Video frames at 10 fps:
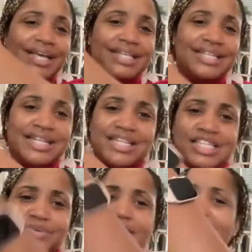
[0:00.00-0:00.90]
Is it in this
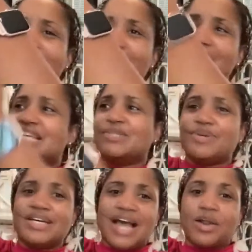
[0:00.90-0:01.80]
one? Is it in this
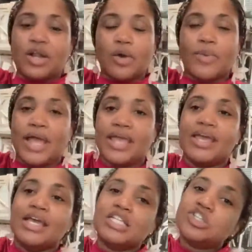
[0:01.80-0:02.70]
one? I don't know, right?
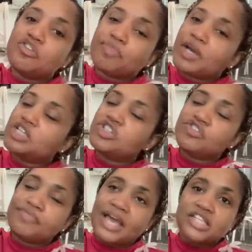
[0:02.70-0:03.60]
Toothbrush,
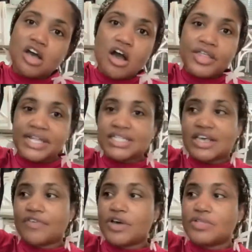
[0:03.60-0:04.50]
toothpaste, all that
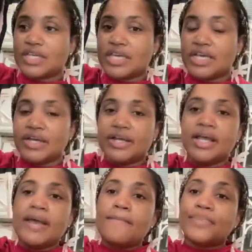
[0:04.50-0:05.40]
stuff goes in here.
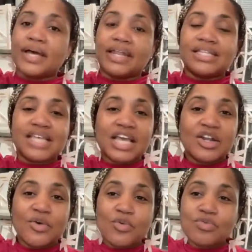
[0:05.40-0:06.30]
But let's say you
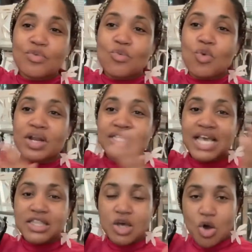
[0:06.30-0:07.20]
don't want to
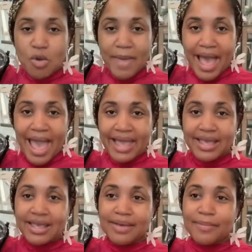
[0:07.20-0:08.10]
take the whole bag.
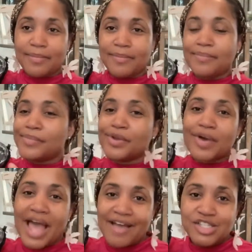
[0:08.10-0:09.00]
You don't
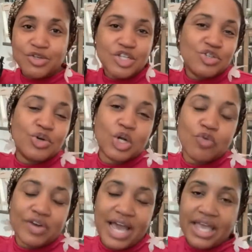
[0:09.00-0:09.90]
have to because you're going
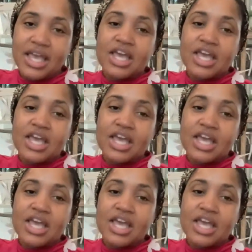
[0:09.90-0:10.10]
overnight.